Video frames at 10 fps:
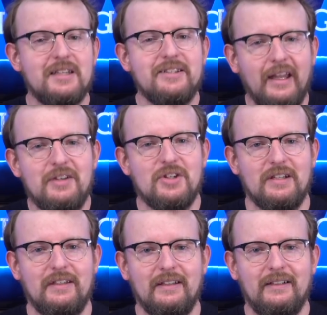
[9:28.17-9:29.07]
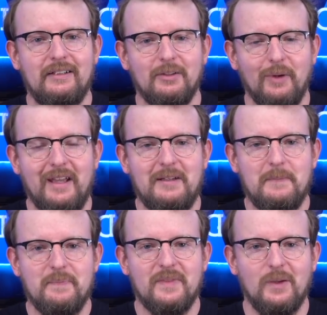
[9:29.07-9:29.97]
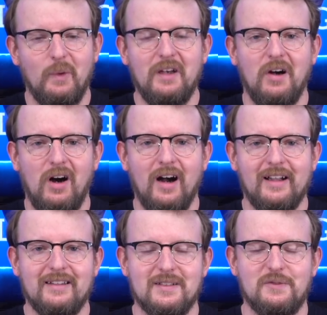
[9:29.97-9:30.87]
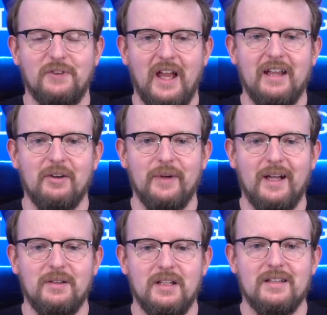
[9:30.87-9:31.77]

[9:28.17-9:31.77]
It's a dungeon, right? What hawk is flying around?